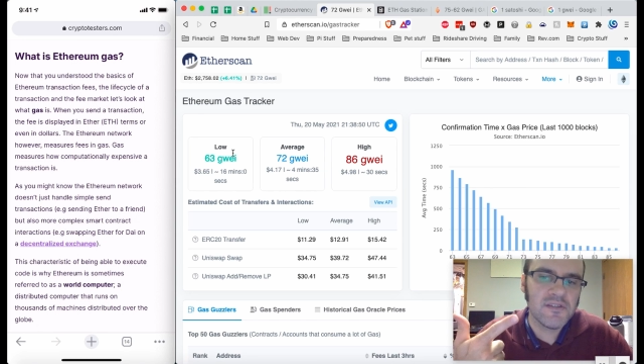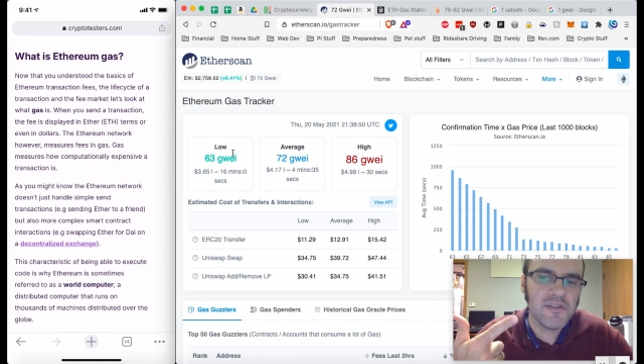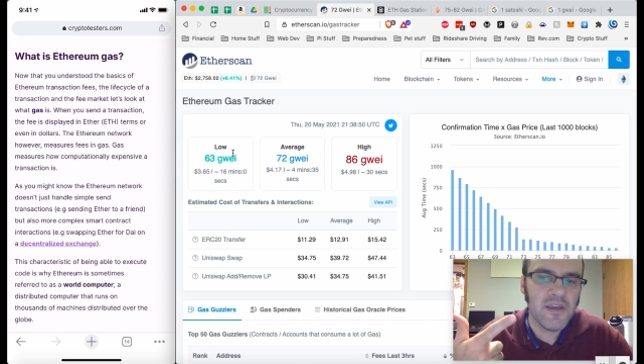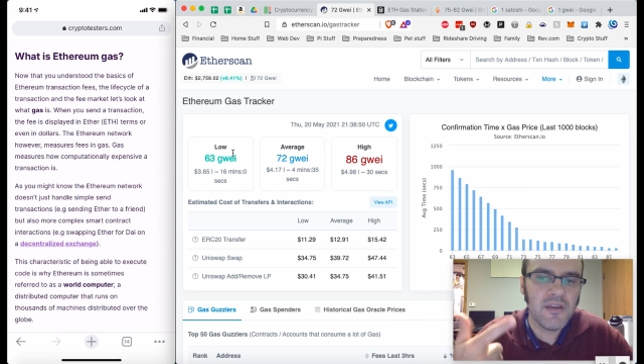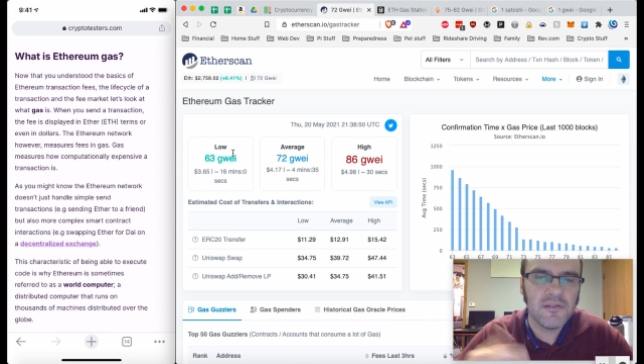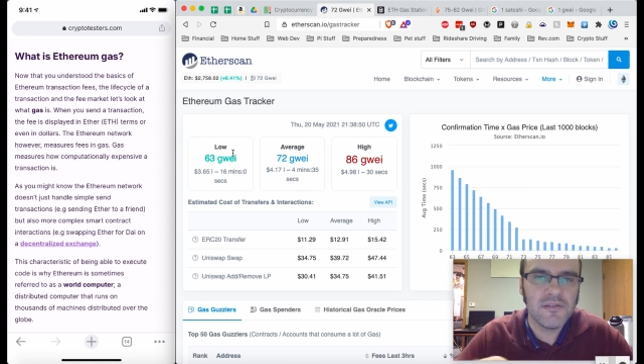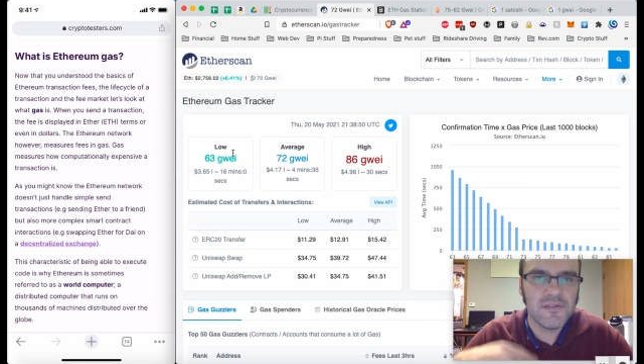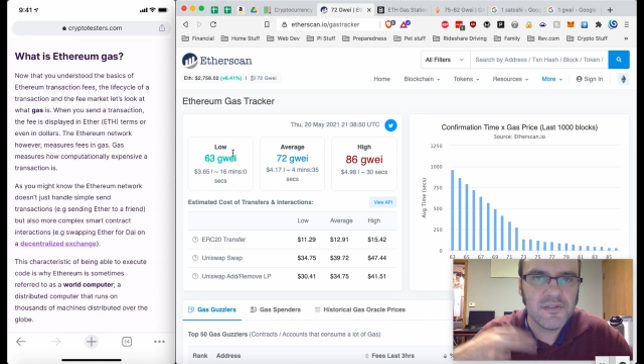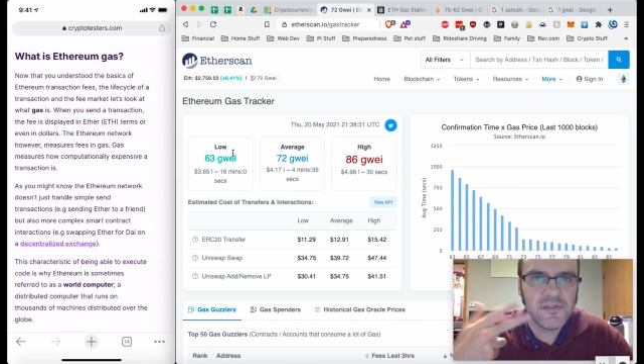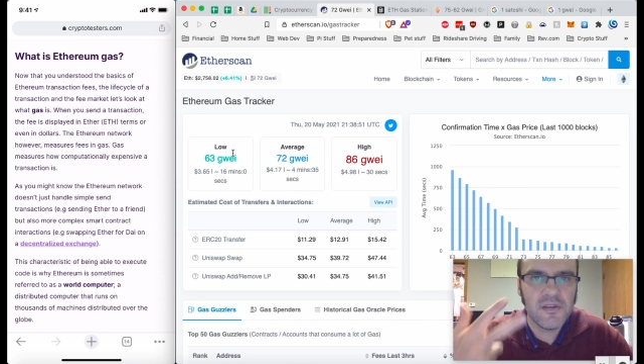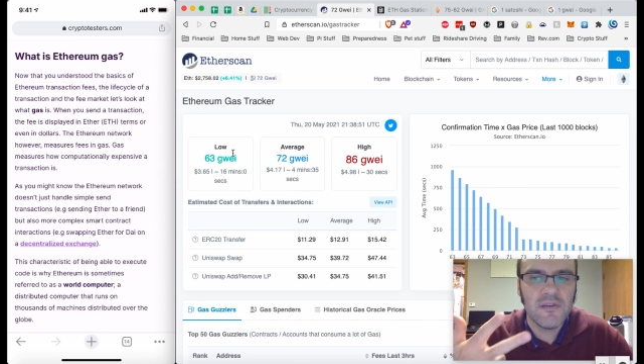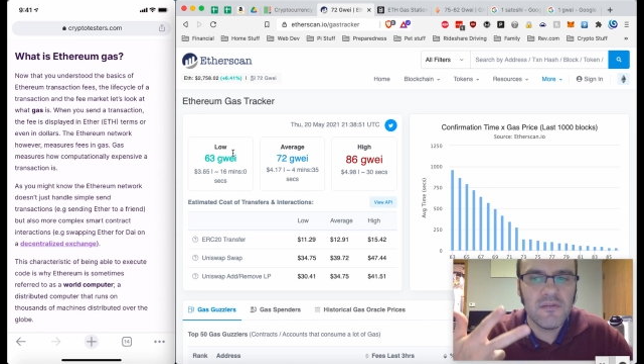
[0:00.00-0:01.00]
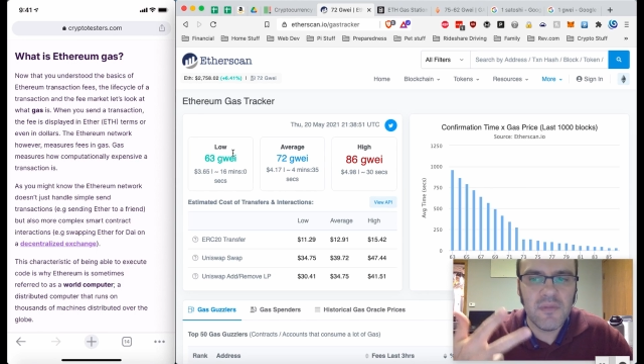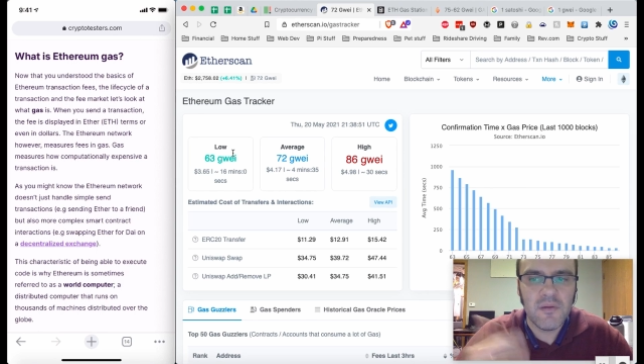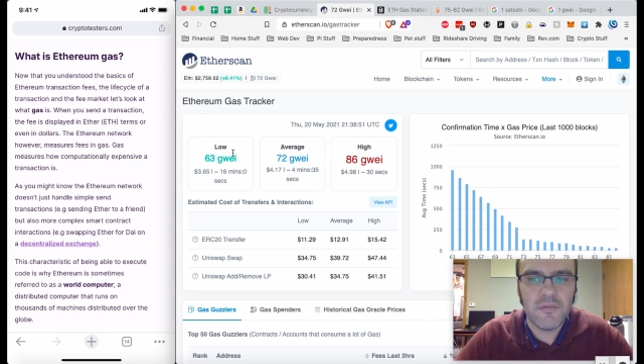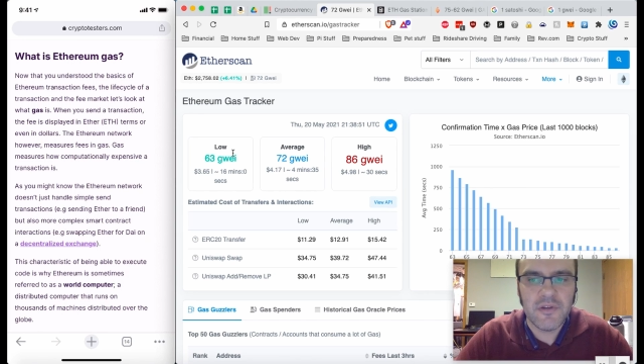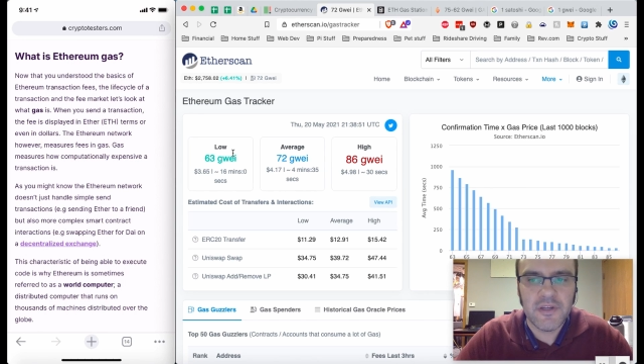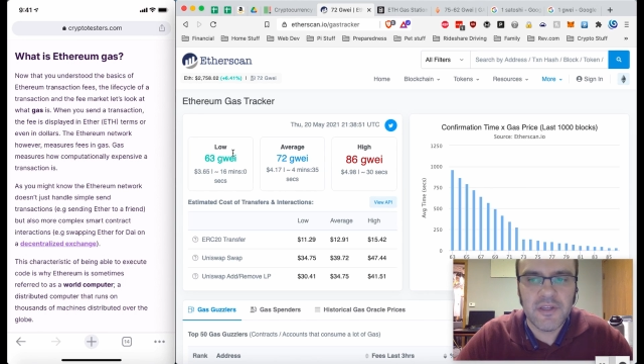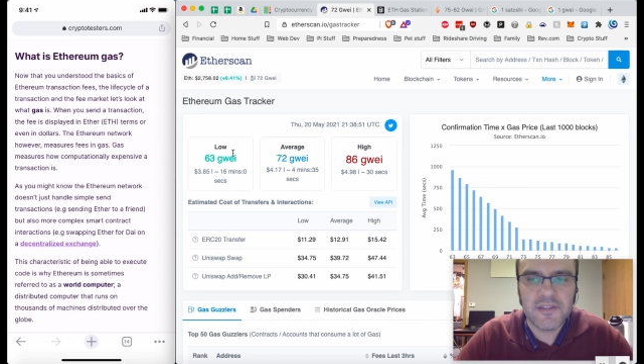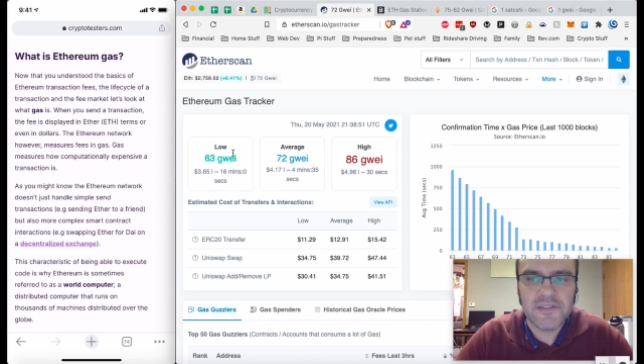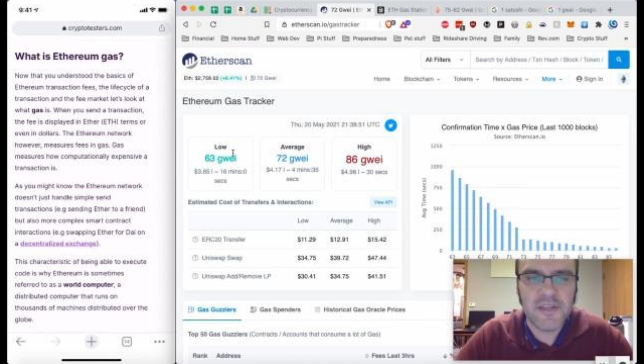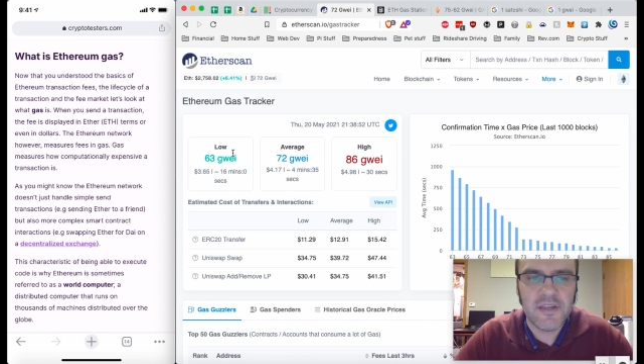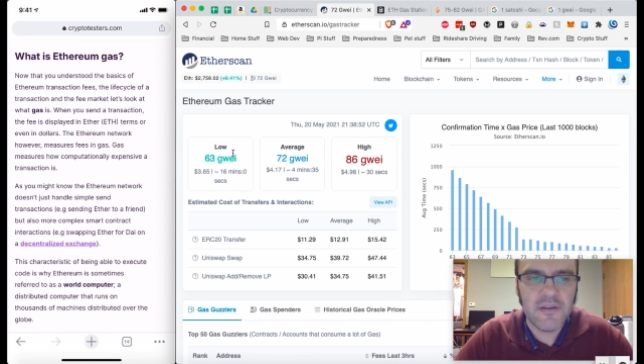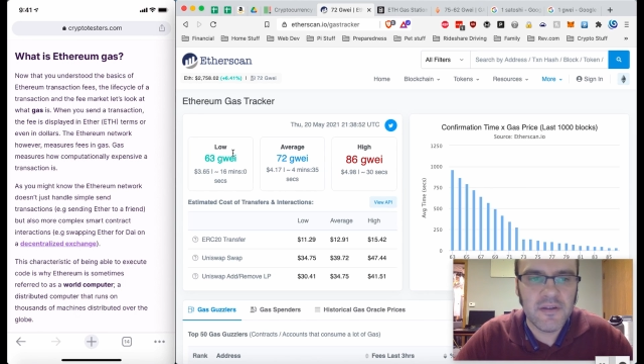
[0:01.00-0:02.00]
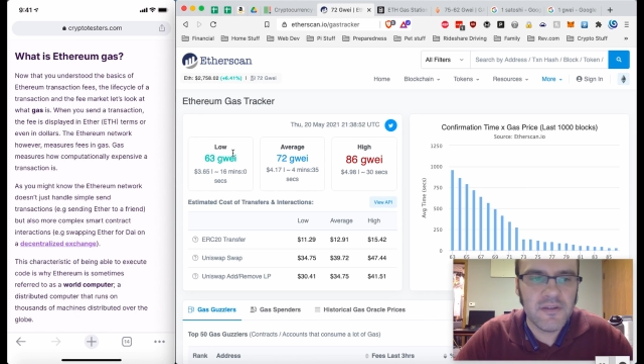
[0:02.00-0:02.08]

cycles, memory, etc.